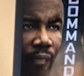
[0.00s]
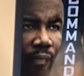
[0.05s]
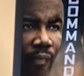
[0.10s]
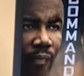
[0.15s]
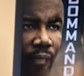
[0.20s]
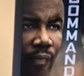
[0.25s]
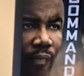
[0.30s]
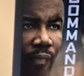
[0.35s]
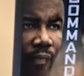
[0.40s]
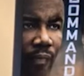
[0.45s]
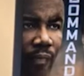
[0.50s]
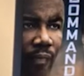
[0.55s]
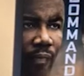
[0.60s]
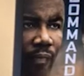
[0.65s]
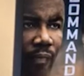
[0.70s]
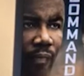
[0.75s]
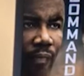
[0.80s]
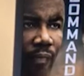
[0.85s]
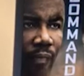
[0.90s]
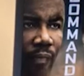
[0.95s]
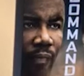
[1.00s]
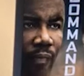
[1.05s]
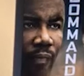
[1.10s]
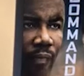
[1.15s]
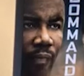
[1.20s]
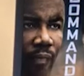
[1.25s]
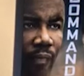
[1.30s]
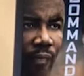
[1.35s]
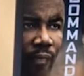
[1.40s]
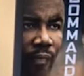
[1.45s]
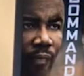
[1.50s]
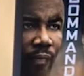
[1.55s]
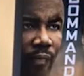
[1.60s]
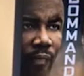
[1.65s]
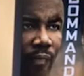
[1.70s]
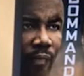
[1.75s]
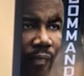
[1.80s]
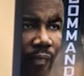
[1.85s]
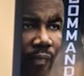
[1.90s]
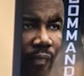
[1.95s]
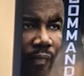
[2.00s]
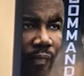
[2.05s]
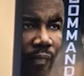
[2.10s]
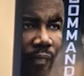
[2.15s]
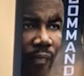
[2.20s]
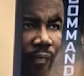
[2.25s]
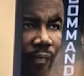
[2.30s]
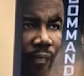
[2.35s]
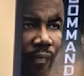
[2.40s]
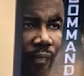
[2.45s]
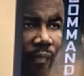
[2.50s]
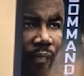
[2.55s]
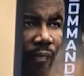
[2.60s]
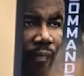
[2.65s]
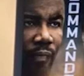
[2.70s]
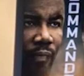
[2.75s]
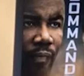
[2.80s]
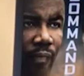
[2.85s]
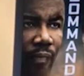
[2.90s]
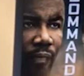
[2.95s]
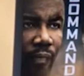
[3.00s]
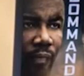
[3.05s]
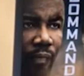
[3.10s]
This person isn't speaking.